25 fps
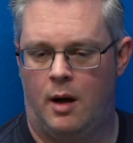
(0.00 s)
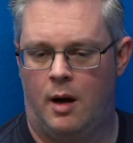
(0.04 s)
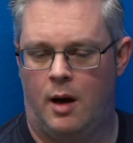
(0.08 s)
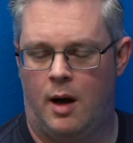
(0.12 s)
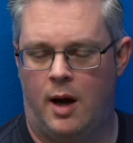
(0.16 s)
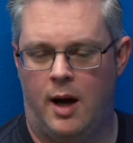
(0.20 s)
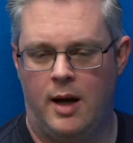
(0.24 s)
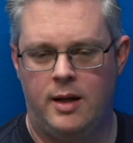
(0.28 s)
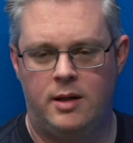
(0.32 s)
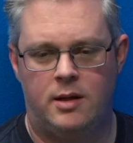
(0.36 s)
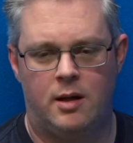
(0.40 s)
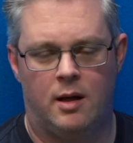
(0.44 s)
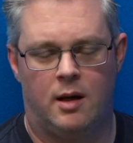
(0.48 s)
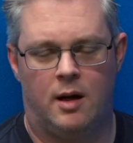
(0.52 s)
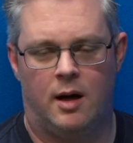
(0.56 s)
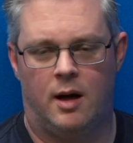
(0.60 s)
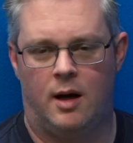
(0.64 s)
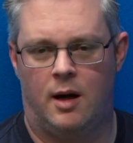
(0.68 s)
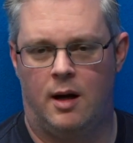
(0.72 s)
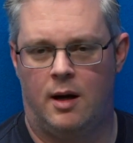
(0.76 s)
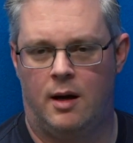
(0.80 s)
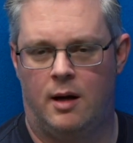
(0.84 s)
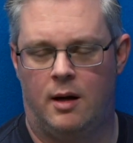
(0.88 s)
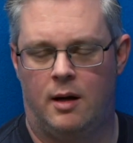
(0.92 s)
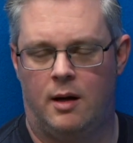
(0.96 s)
But
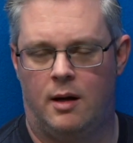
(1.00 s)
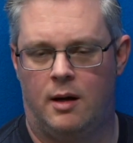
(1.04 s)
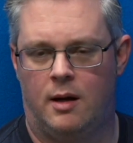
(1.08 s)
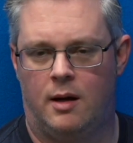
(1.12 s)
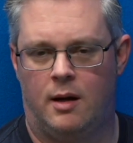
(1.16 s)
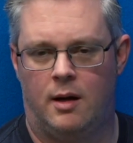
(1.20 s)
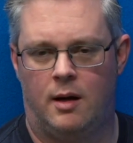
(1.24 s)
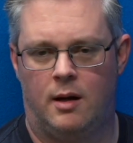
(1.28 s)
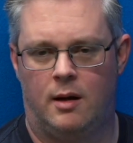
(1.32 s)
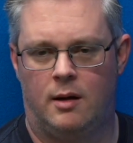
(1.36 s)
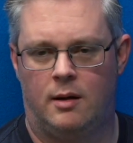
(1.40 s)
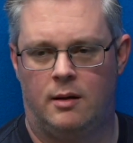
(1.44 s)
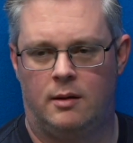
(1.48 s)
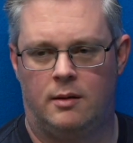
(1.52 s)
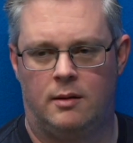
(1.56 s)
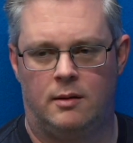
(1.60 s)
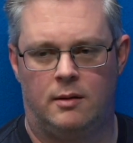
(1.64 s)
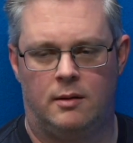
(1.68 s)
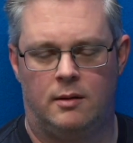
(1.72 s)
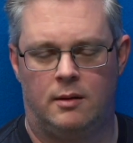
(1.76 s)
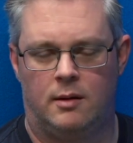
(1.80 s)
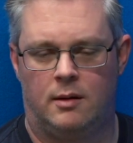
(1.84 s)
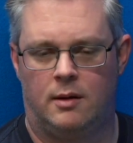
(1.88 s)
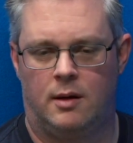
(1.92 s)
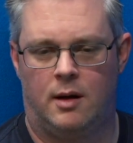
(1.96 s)
you be the guinea
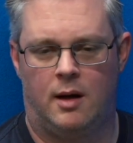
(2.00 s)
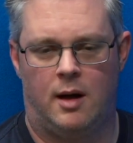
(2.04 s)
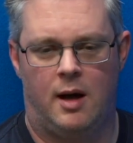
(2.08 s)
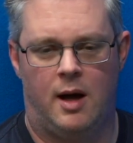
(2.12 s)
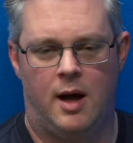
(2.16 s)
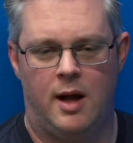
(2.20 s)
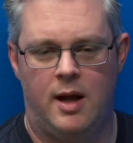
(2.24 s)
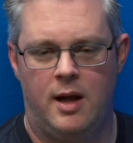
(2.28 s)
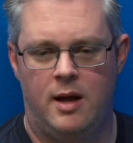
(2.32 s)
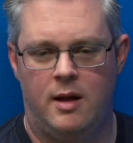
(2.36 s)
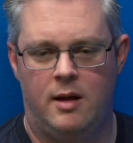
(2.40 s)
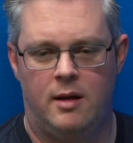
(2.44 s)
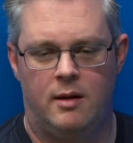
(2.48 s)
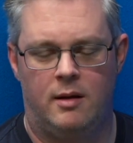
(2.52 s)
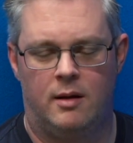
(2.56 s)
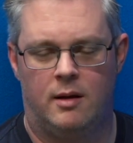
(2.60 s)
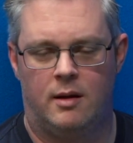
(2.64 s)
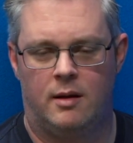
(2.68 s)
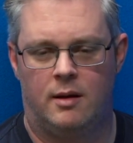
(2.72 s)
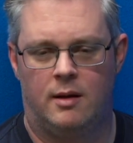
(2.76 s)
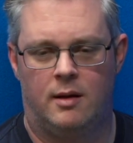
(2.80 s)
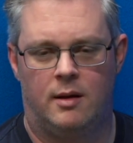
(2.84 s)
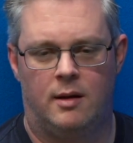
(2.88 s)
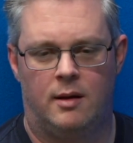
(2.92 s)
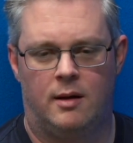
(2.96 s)
pig of this.
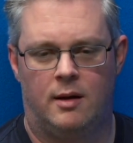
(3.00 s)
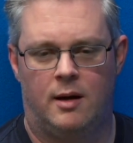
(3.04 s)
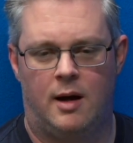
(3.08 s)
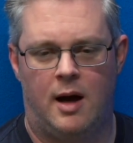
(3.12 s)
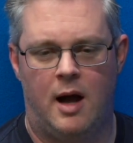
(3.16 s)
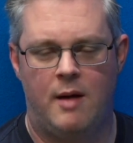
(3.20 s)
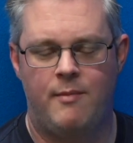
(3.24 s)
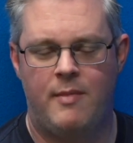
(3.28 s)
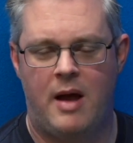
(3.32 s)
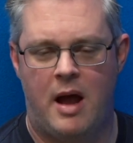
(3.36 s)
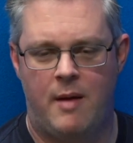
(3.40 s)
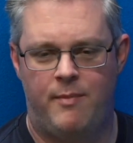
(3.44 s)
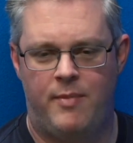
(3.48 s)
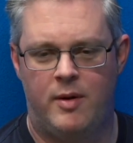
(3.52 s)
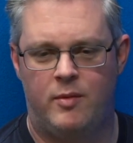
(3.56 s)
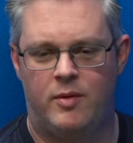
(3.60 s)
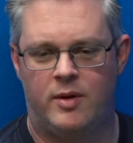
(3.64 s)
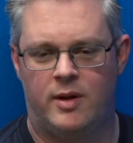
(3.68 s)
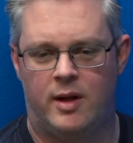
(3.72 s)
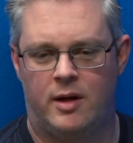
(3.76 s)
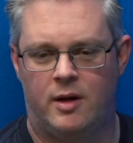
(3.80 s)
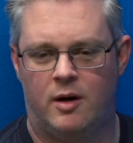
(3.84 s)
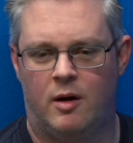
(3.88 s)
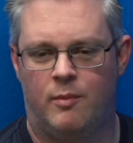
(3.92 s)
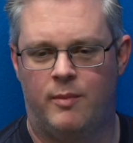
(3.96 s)
I'm happy
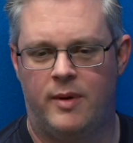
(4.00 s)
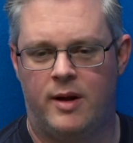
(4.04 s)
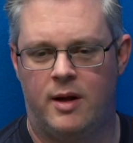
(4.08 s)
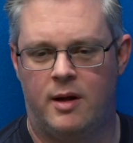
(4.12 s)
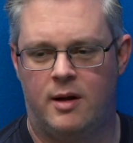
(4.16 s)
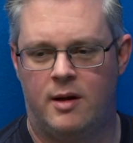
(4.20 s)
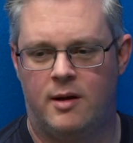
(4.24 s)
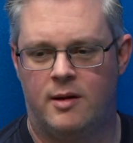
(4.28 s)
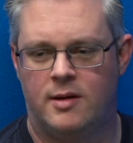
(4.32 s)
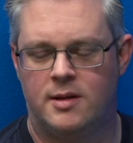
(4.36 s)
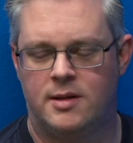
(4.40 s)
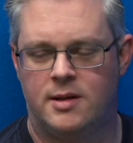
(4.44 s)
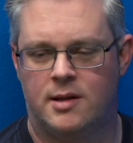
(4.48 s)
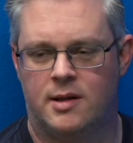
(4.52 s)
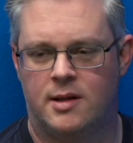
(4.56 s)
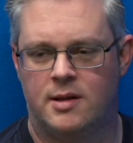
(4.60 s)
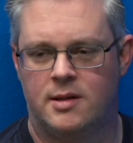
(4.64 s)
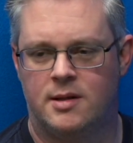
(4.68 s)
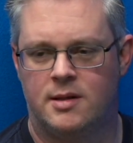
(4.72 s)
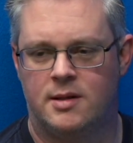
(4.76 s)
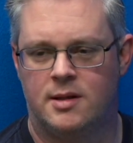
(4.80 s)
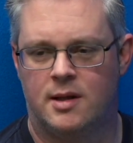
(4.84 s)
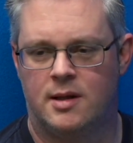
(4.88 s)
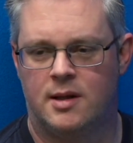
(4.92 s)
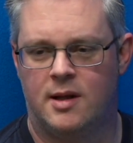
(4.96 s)
with it not being
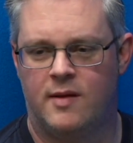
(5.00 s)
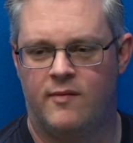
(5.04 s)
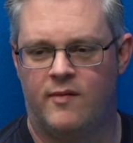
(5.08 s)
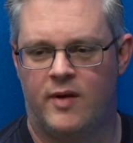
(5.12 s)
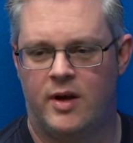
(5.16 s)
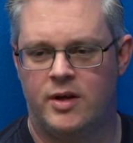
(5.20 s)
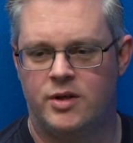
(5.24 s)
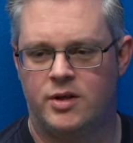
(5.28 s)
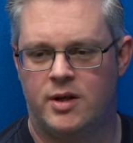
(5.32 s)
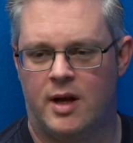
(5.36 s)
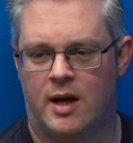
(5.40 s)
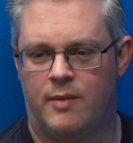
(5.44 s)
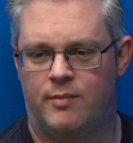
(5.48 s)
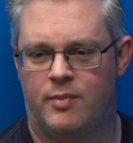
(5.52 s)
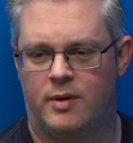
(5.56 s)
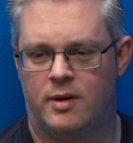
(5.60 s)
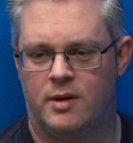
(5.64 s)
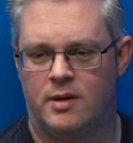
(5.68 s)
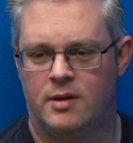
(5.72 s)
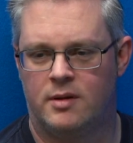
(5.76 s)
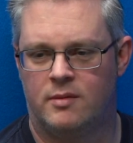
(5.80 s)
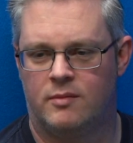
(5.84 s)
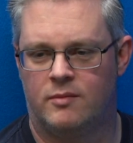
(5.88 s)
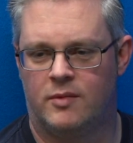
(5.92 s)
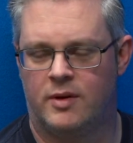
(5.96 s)
coincidence that the invasion
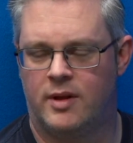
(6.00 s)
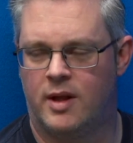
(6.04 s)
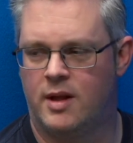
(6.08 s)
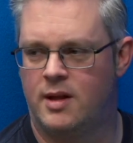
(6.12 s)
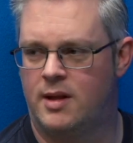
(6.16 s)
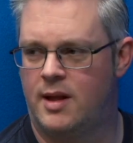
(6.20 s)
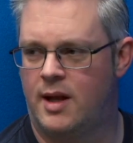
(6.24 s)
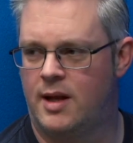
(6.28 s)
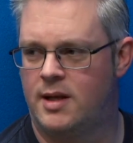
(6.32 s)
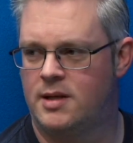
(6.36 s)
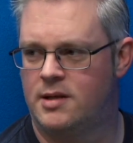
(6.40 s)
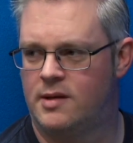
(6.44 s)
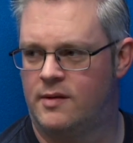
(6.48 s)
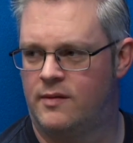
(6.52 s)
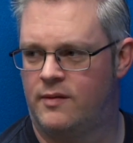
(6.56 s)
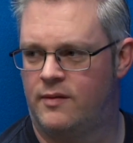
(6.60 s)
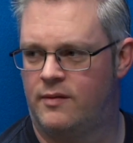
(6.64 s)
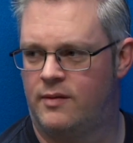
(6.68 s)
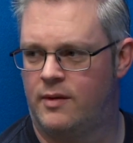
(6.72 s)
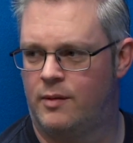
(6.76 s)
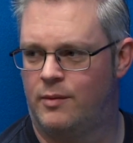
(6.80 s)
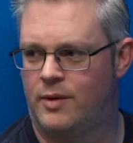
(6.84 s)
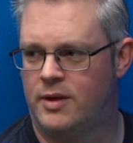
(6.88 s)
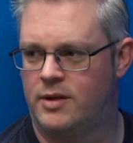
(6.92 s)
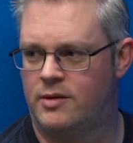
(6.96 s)
happened within days of
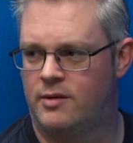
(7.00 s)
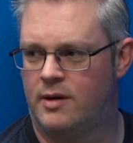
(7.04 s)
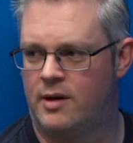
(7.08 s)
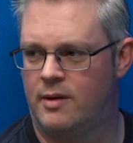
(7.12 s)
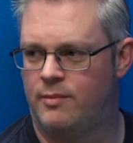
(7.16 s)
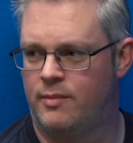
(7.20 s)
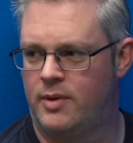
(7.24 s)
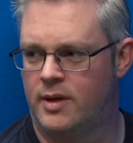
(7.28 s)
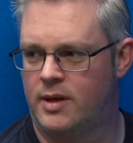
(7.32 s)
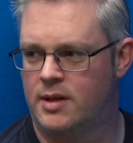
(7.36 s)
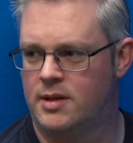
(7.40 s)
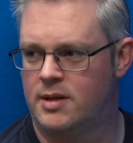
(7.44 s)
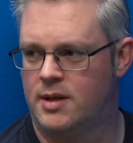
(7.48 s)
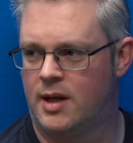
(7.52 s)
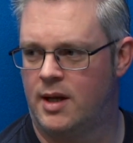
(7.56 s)
the Winter Olympics.